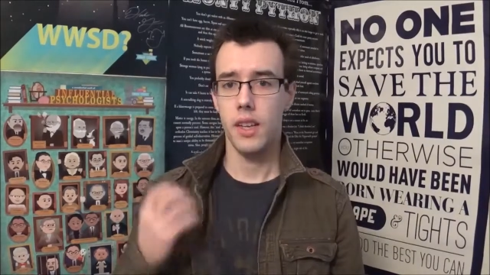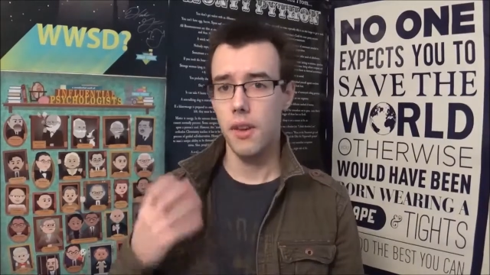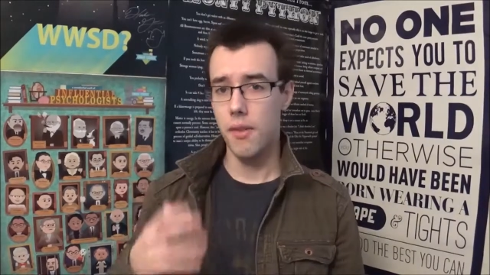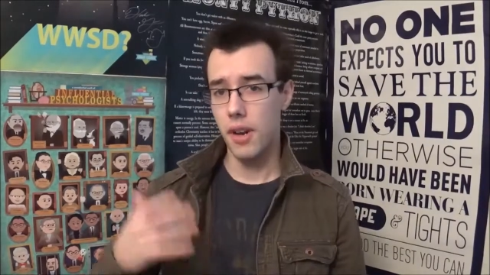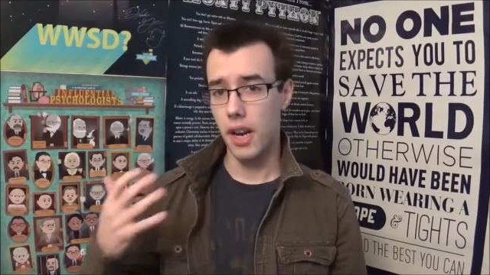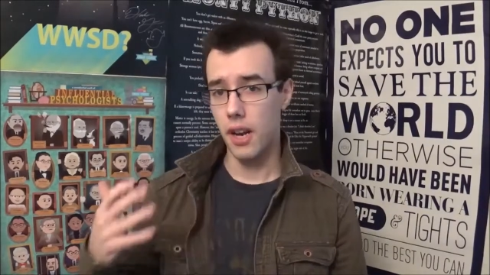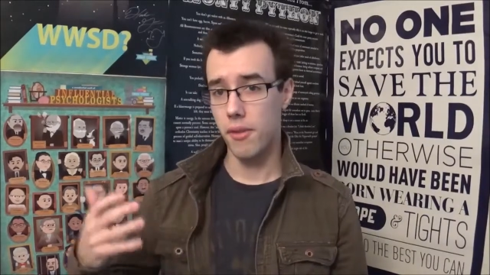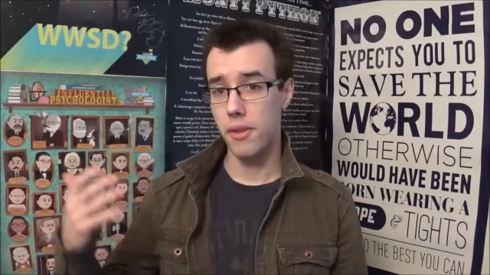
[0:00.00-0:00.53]

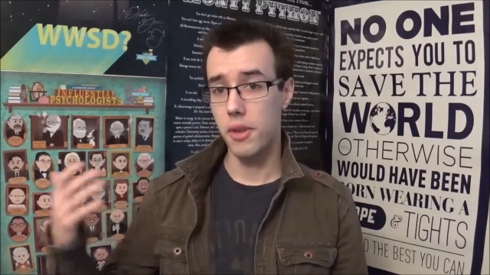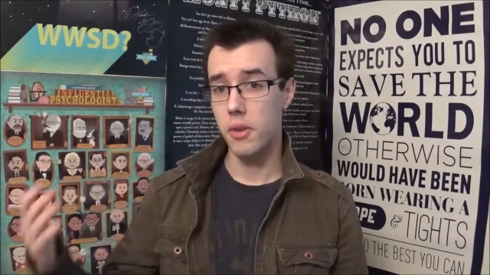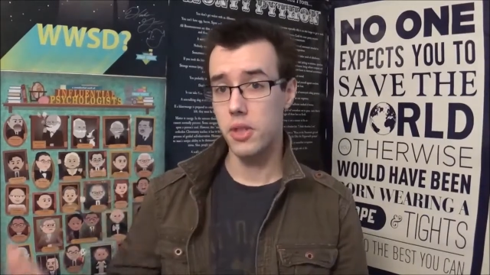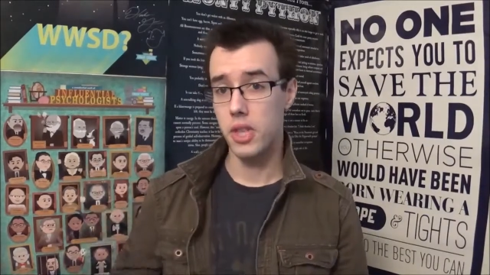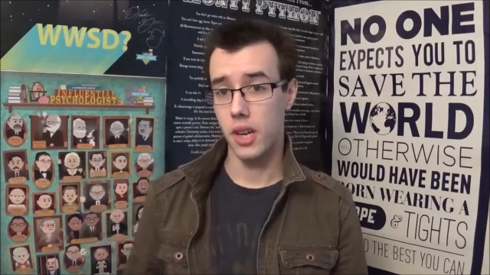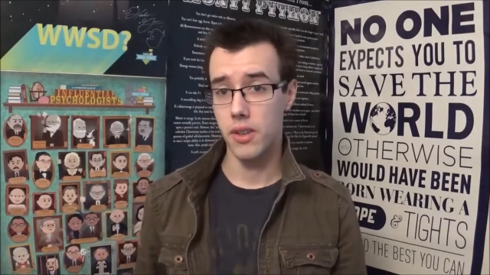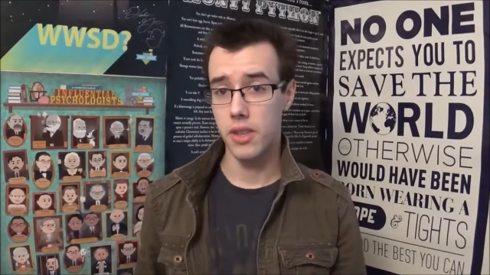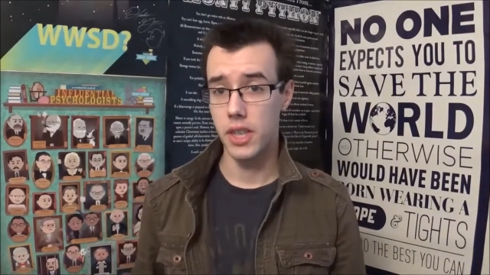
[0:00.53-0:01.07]
Given how
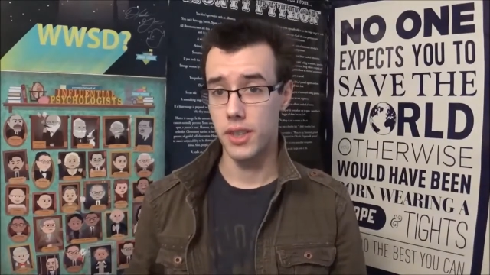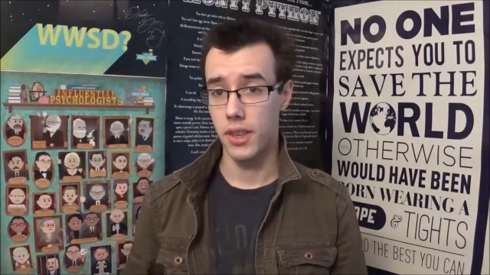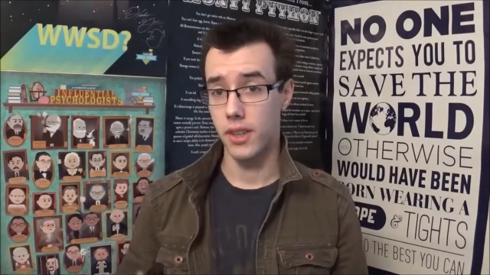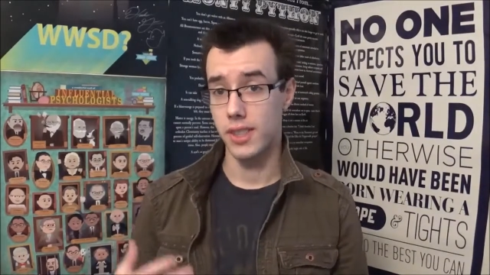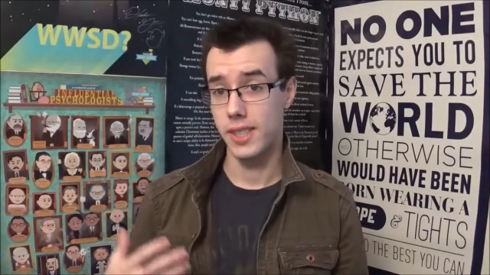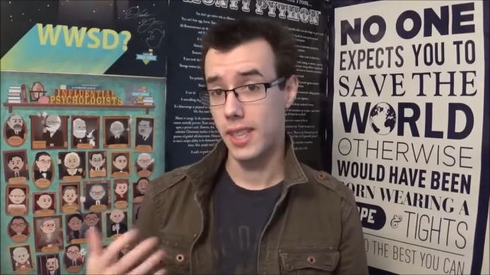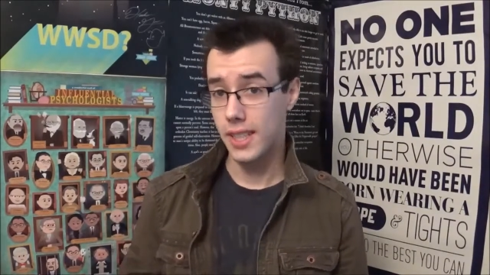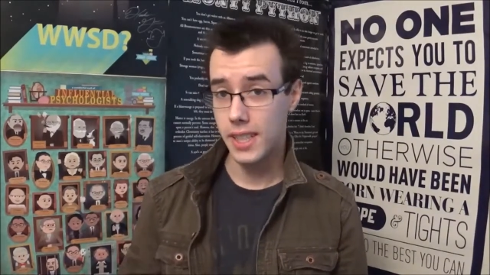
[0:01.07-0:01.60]
few charities
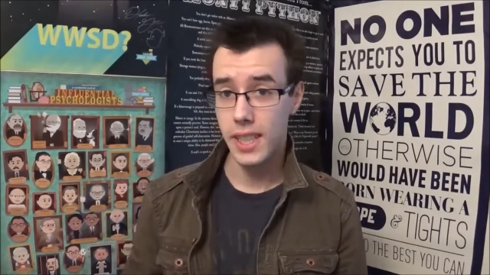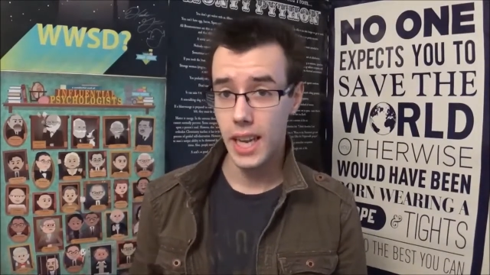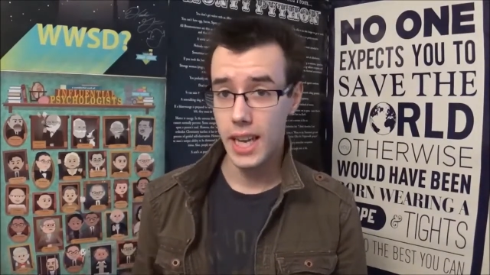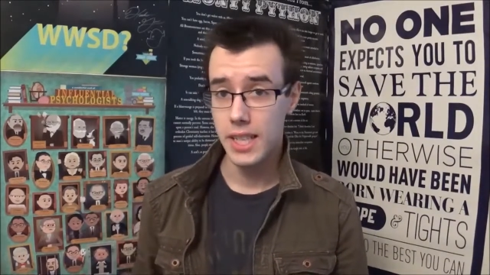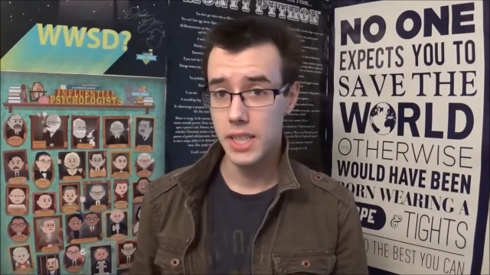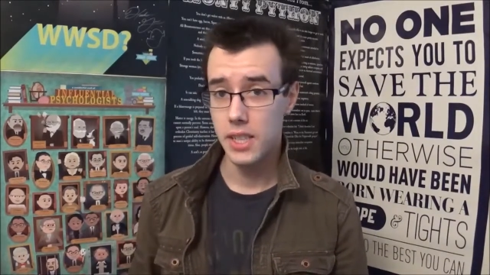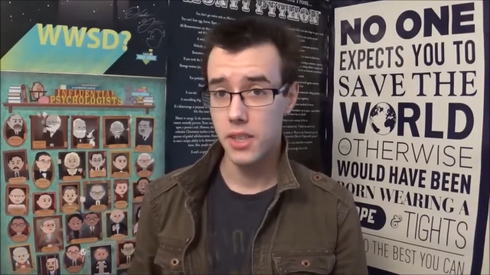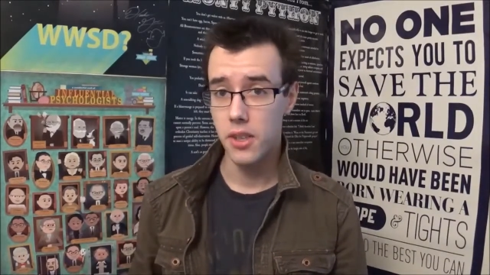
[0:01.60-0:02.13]
are
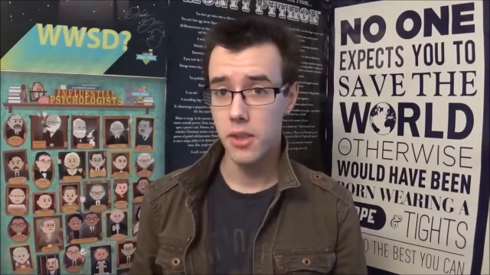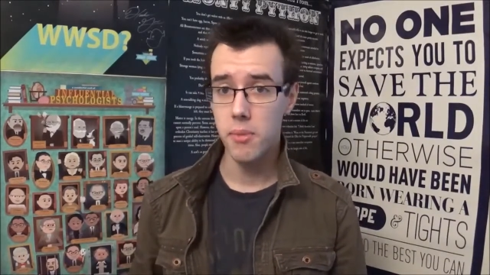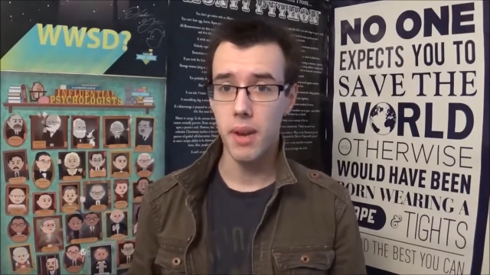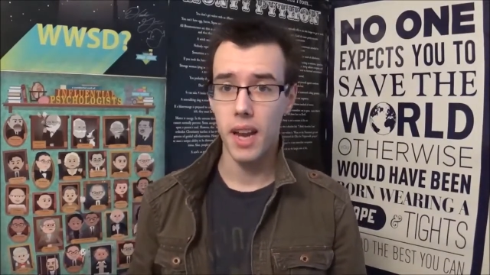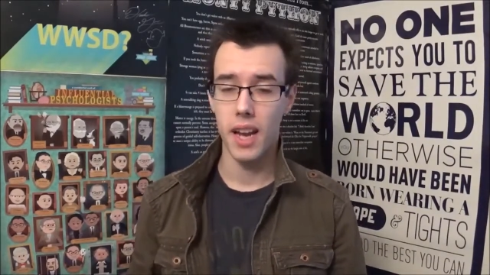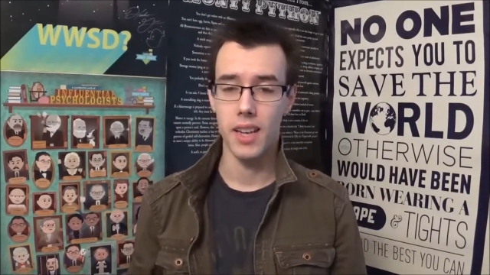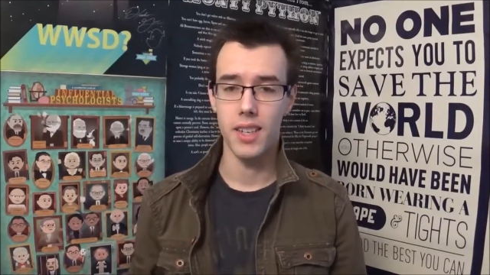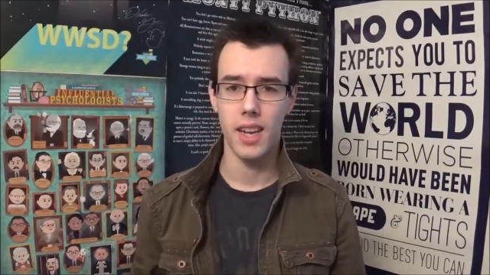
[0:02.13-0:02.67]
dedicated to
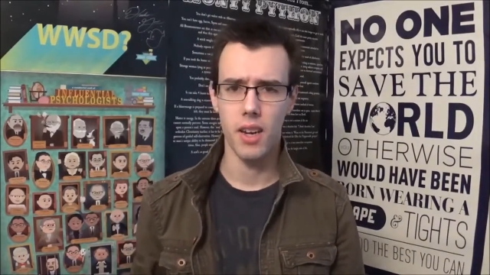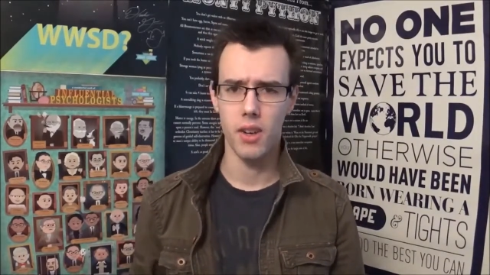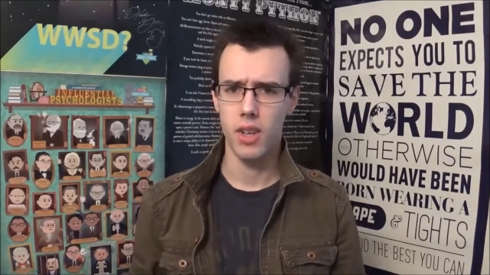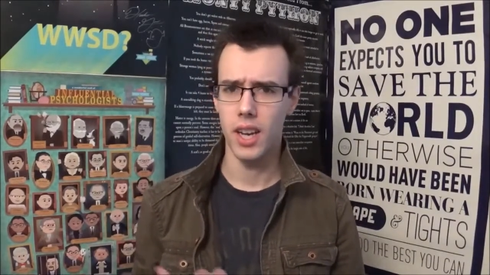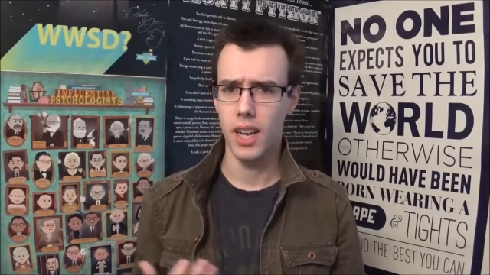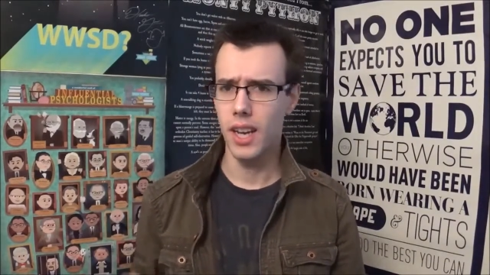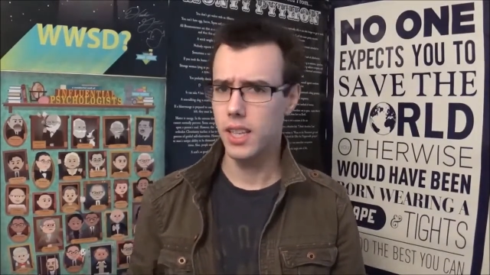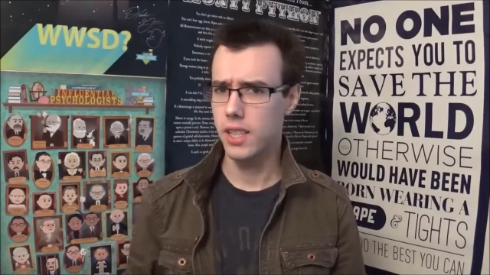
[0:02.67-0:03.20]
them and our
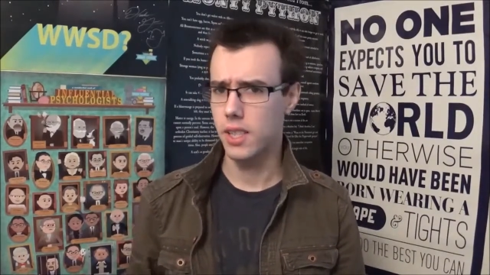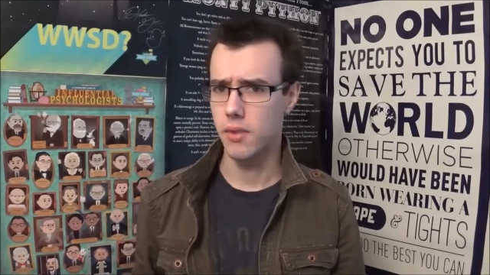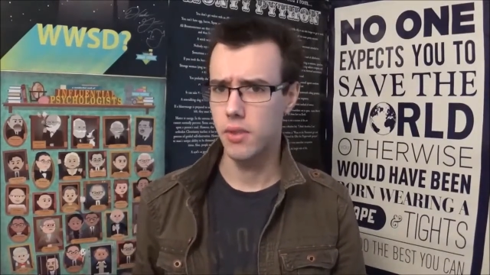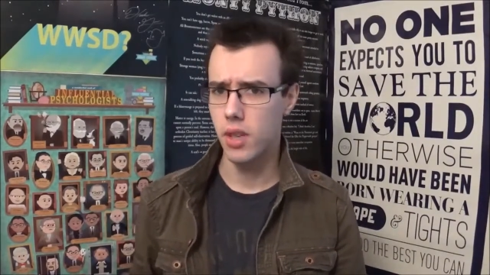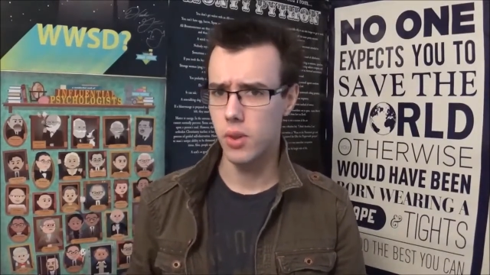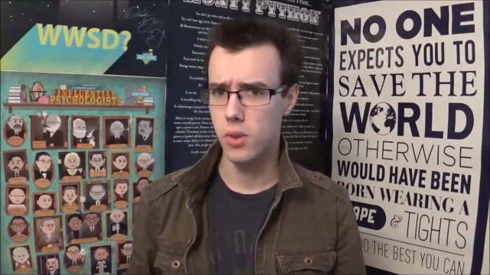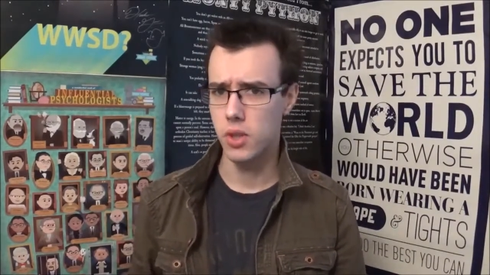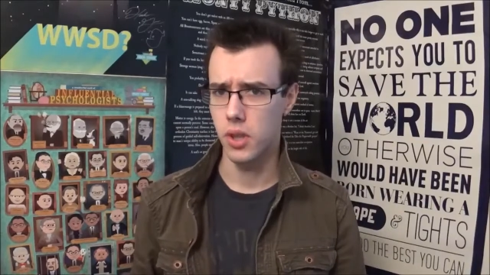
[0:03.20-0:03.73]

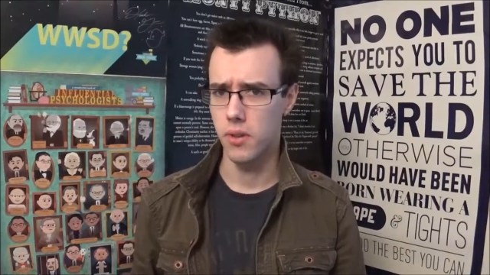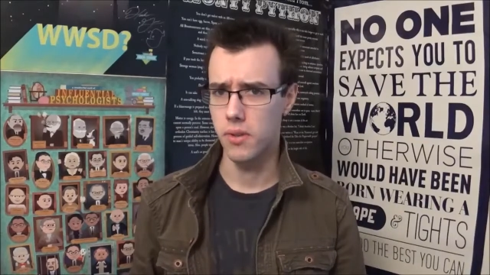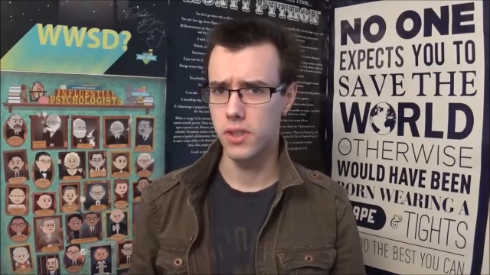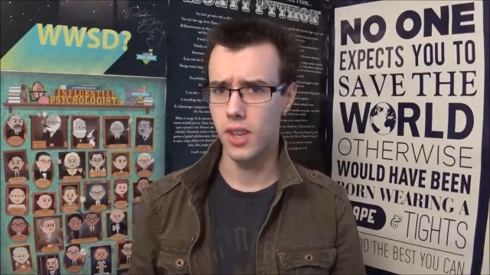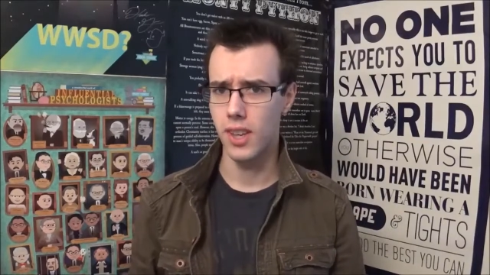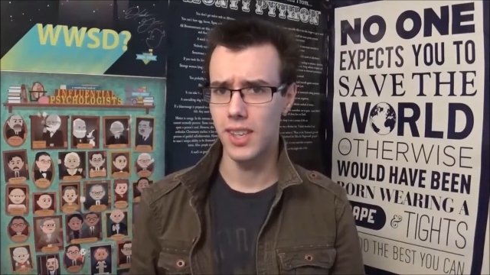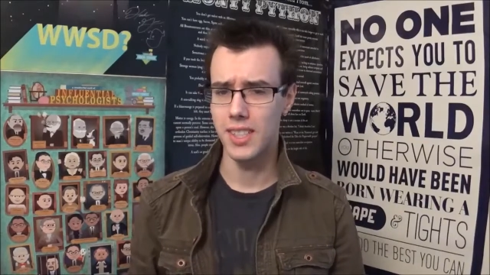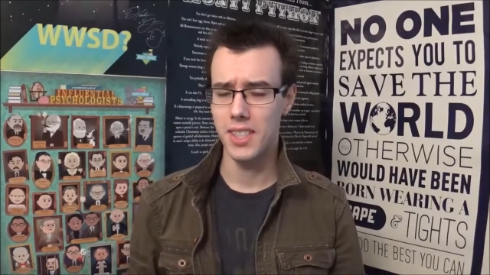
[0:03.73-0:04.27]
collective culture of
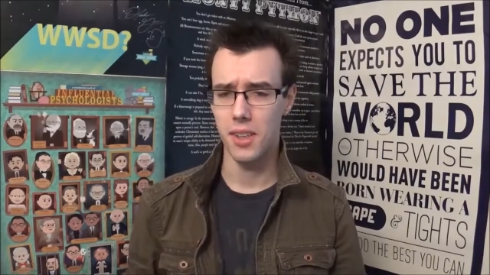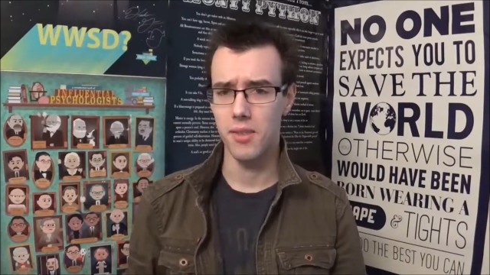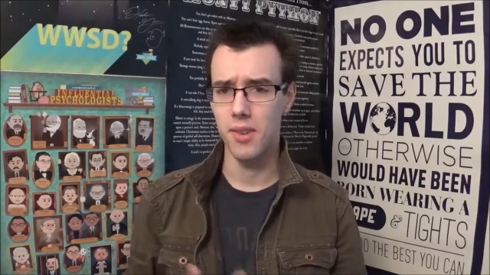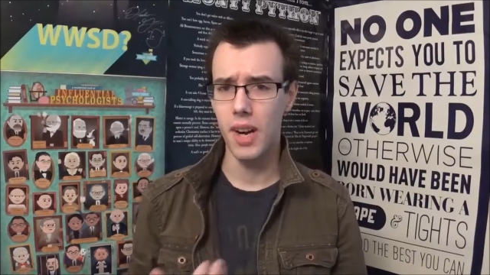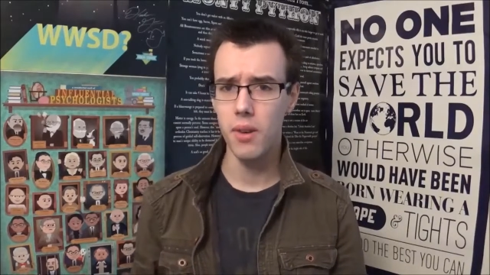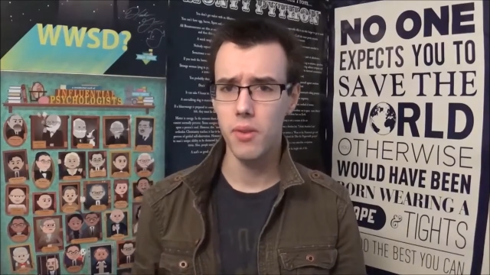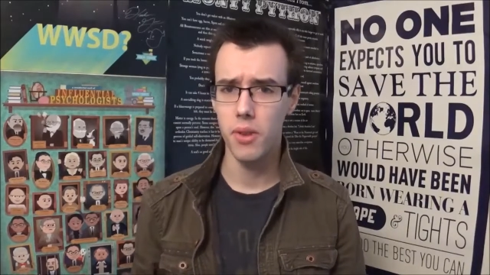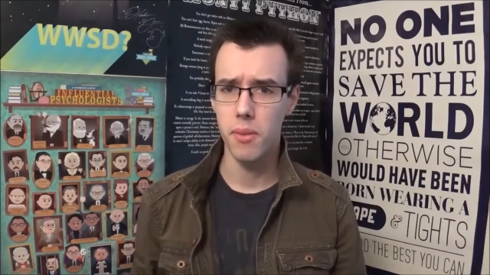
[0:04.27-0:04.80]
silence
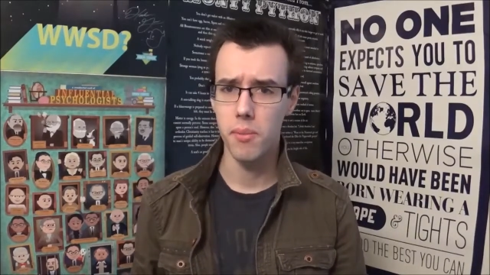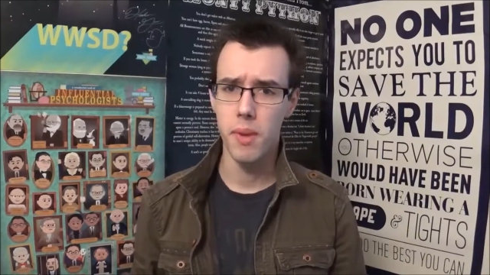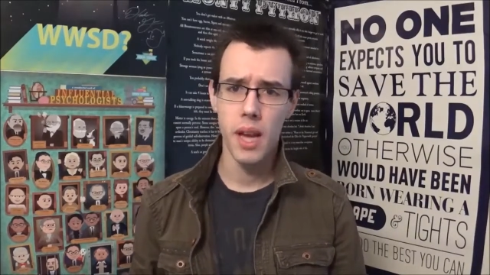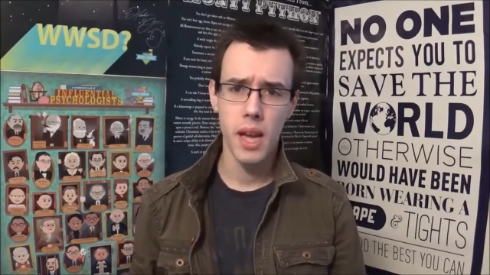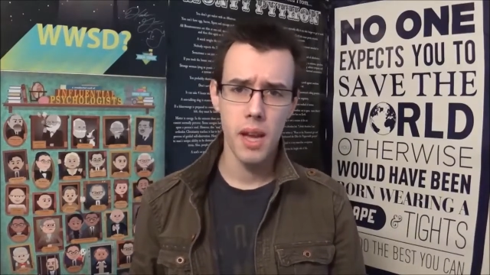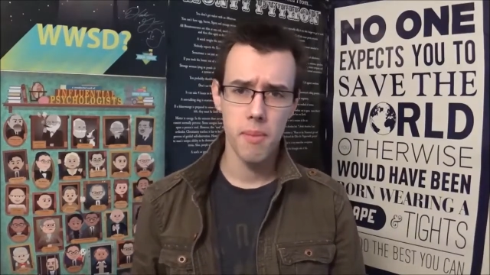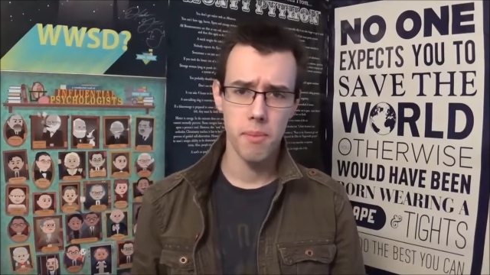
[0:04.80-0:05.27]
around them,